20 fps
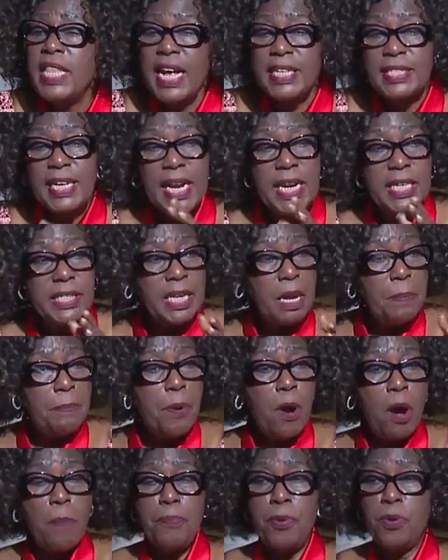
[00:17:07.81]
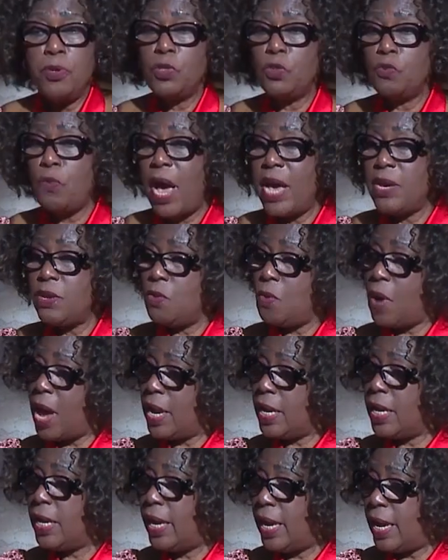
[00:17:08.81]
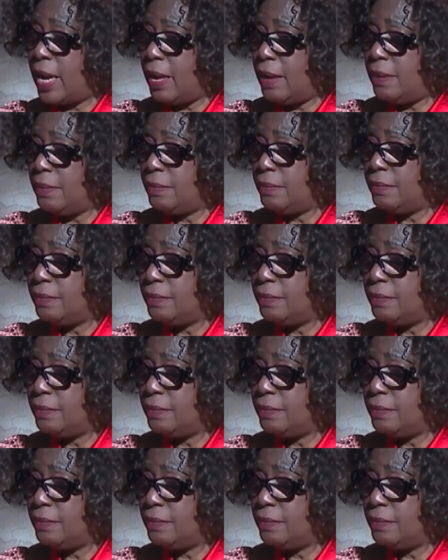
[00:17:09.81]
that there is a purpose why you are here.